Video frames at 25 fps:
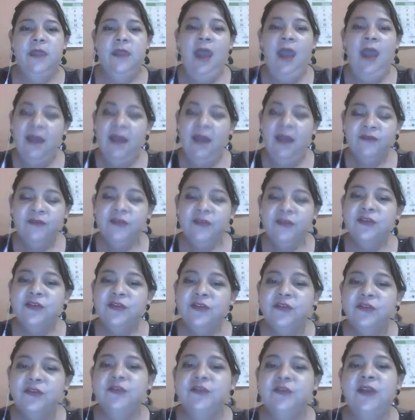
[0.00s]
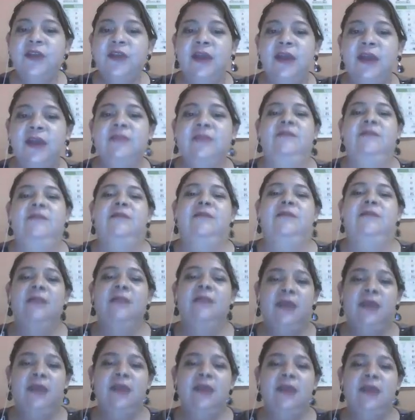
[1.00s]
After you do that,
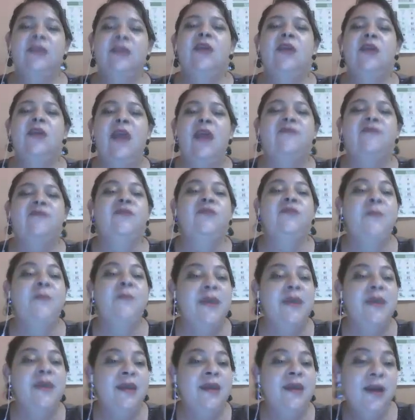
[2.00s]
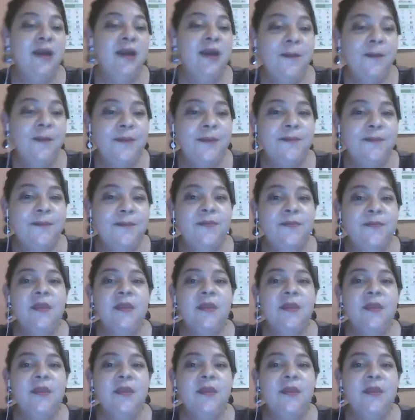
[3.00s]
then you have to make a copy.